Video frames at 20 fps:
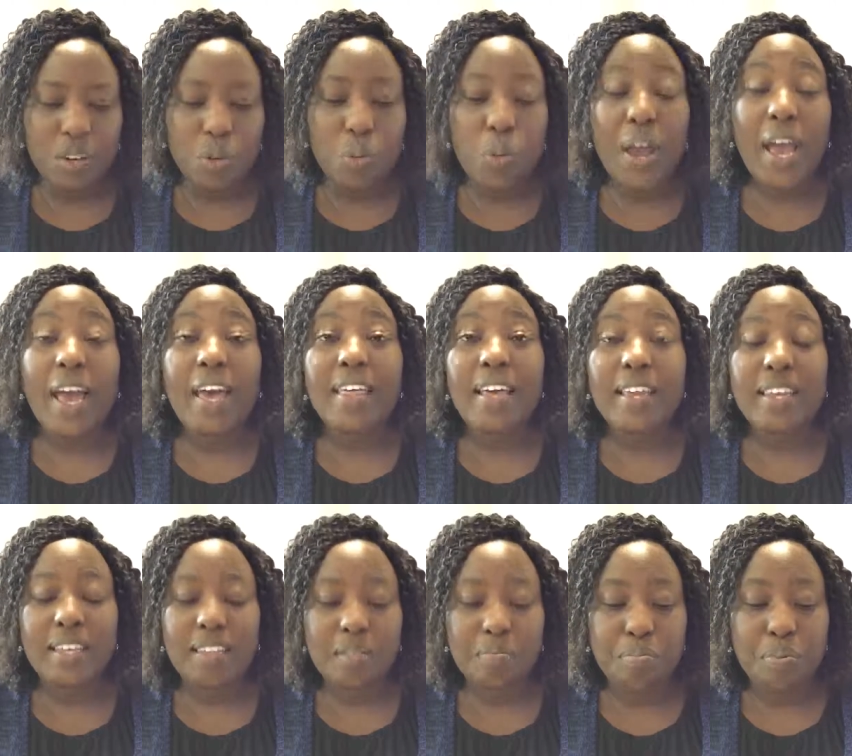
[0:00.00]
Where
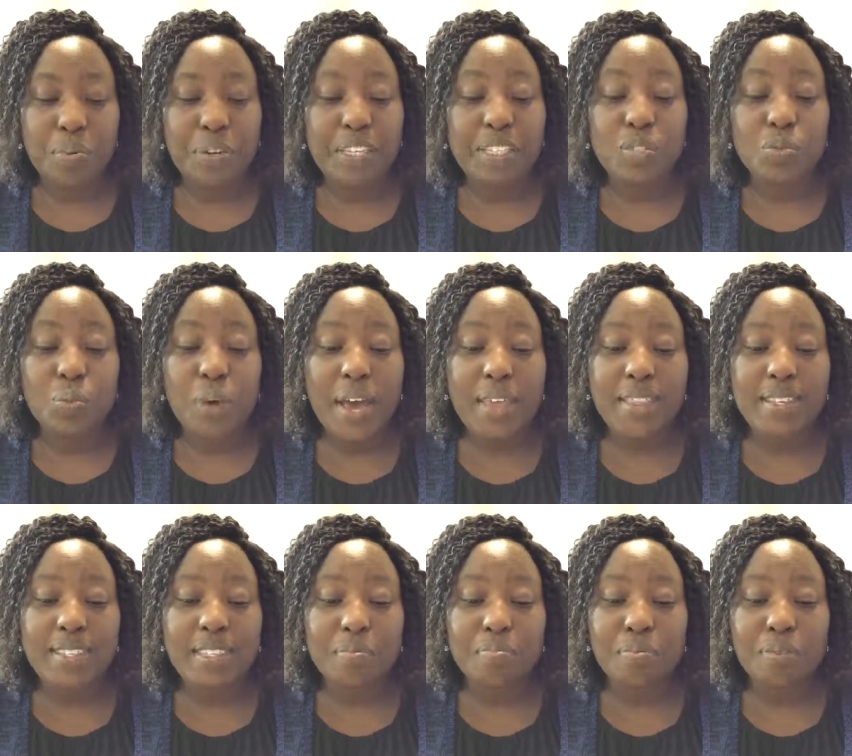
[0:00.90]
another book is where
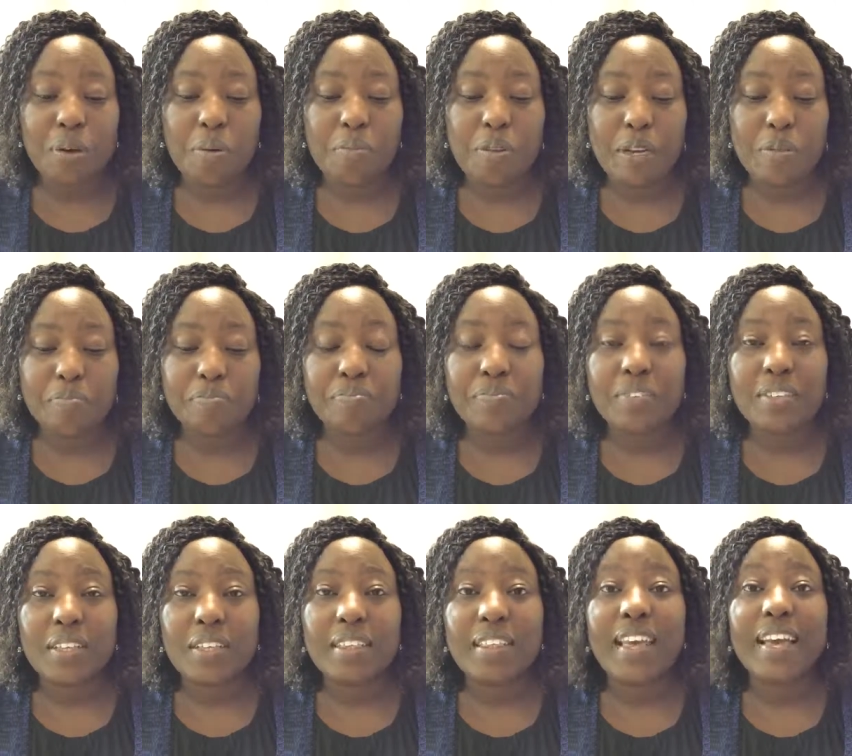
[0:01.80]
there's a problem,
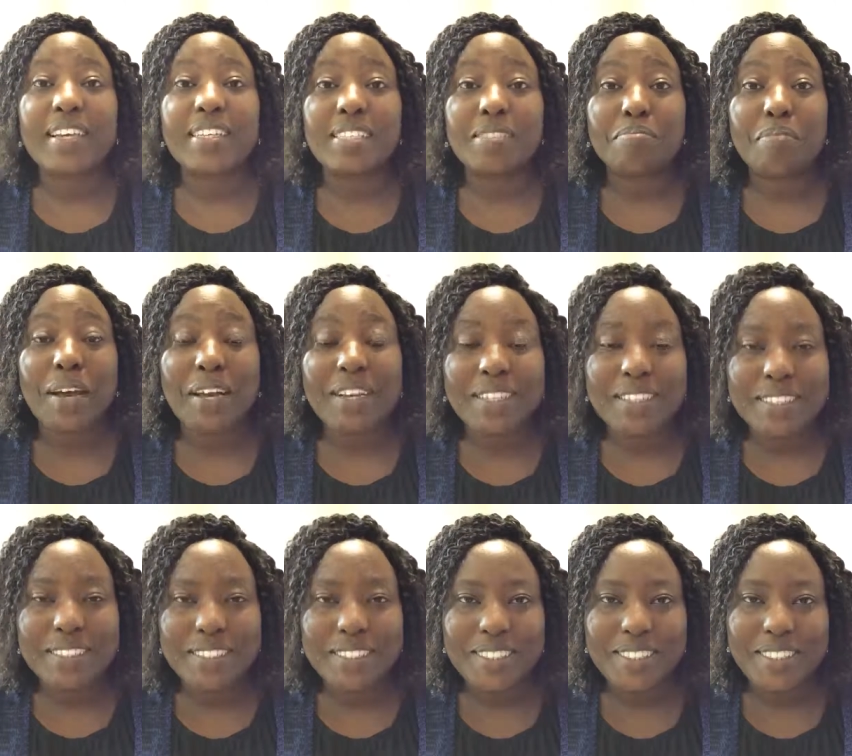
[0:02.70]
there is money.